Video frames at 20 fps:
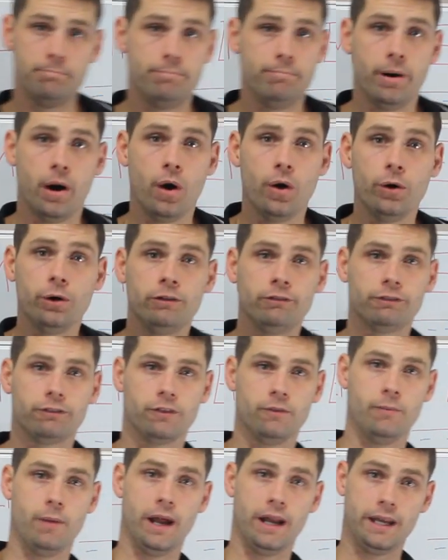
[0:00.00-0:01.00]
bone
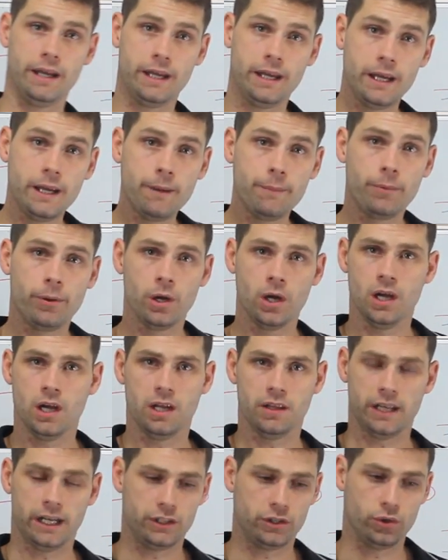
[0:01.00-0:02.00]
from my hip,
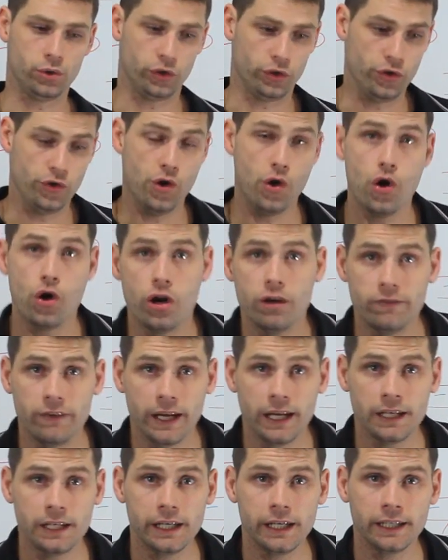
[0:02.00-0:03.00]
they took nerve
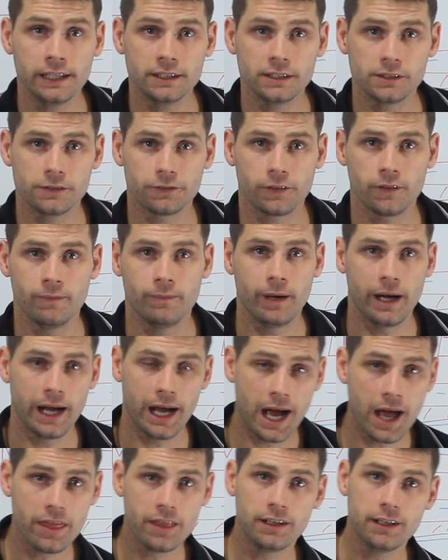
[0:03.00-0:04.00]
endings from my
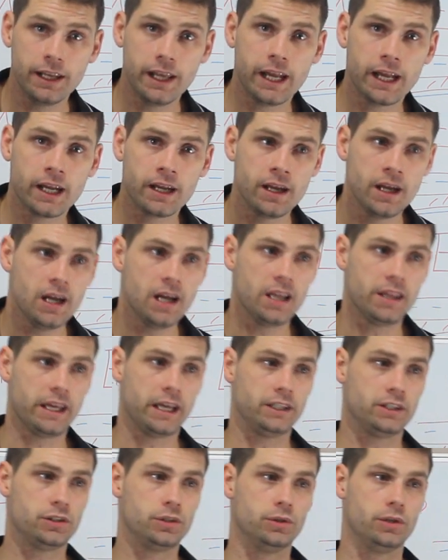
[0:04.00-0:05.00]
other leg,
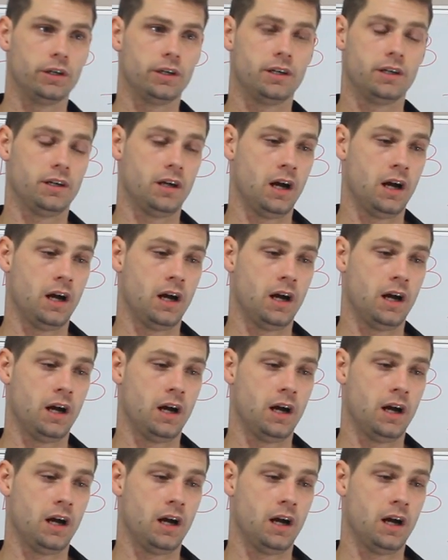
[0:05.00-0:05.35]
they took